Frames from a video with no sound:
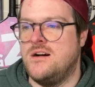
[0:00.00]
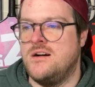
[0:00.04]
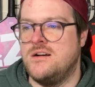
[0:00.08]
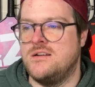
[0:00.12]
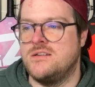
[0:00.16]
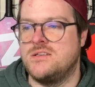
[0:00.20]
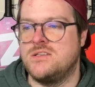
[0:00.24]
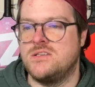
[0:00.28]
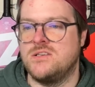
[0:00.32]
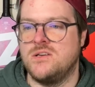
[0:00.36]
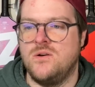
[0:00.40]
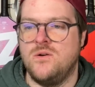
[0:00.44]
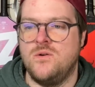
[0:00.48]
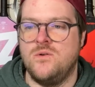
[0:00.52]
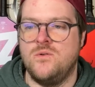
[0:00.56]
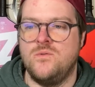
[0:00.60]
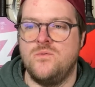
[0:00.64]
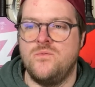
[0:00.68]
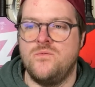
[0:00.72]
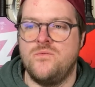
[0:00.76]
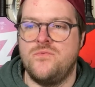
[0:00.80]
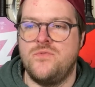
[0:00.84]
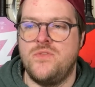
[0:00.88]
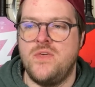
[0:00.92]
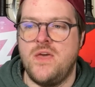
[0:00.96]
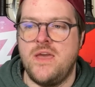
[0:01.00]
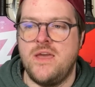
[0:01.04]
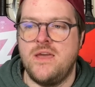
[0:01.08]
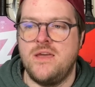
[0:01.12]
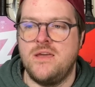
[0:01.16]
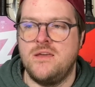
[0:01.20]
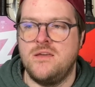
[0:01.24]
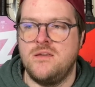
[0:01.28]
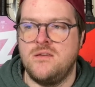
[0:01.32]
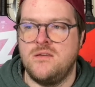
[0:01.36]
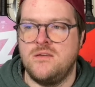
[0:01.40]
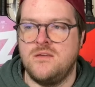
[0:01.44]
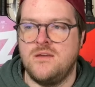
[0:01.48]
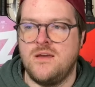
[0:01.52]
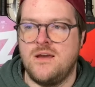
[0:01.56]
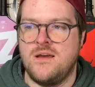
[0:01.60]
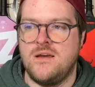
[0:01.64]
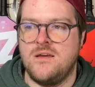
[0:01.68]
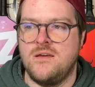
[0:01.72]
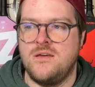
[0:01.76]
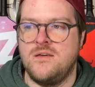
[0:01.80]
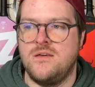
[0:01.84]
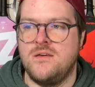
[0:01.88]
So they,